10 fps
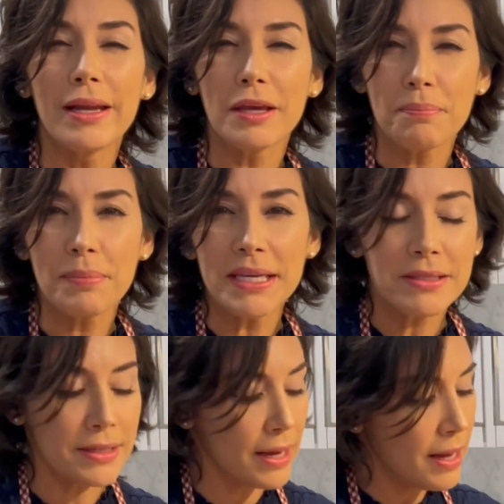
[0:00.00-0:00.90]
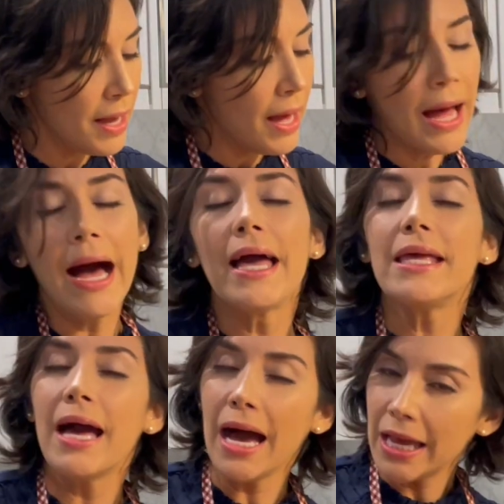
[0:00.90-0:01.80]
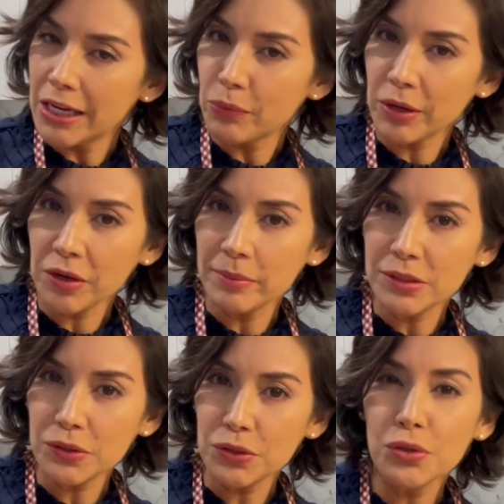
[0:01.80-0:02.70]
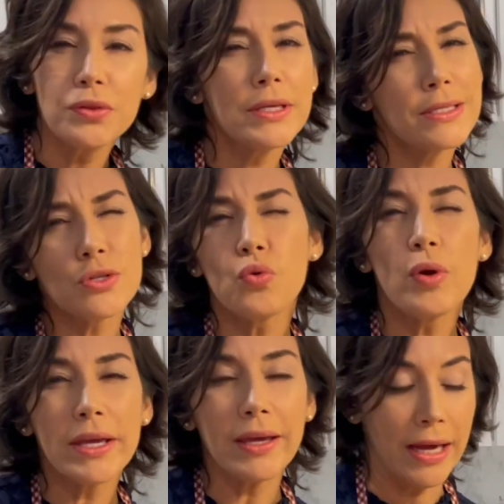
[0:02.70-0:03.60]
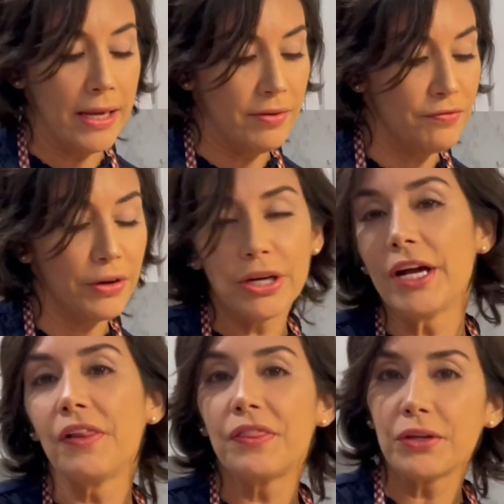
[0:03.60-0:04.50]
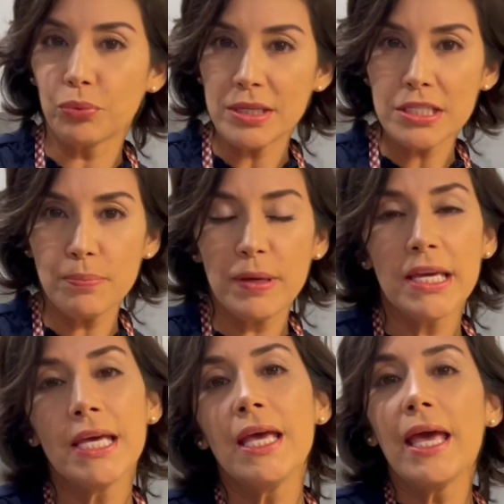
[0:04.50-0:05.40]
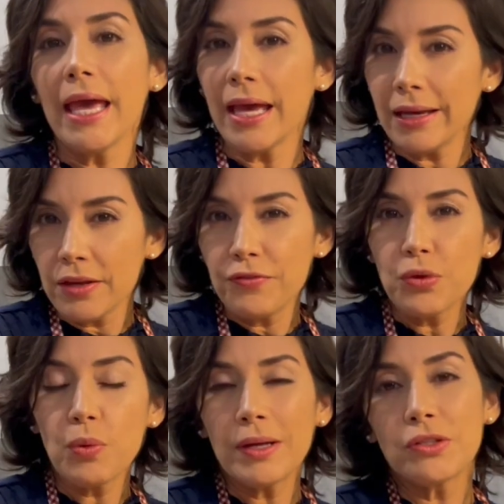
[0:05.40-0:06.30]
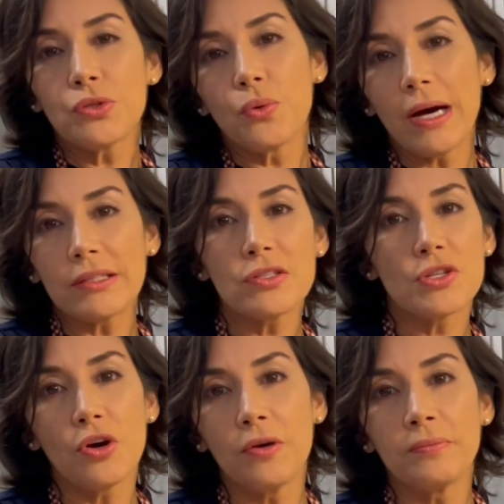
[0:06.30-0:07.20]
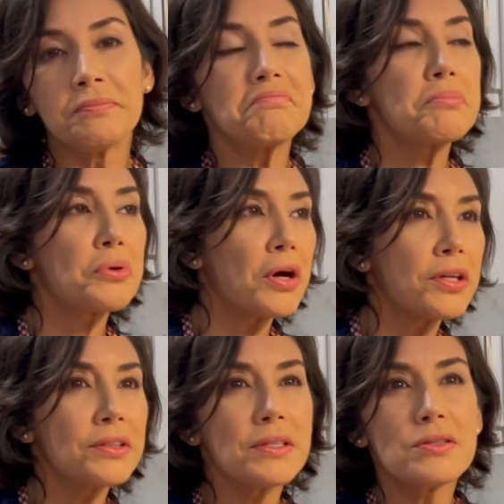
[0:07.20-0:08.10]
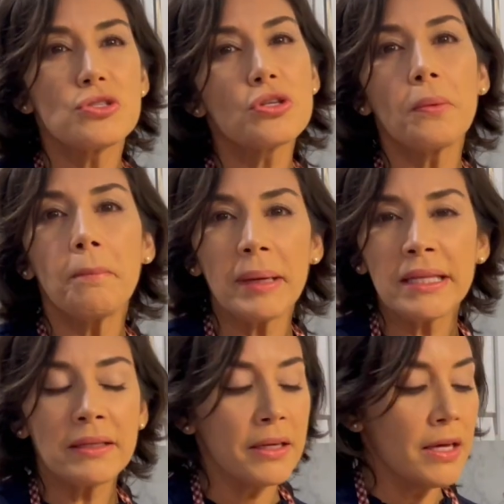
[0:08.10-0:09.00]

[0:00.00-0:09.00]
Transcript: like pizza. I highly recommend to you this quick and very healthy recipe. And if you want to add some protein, some meat,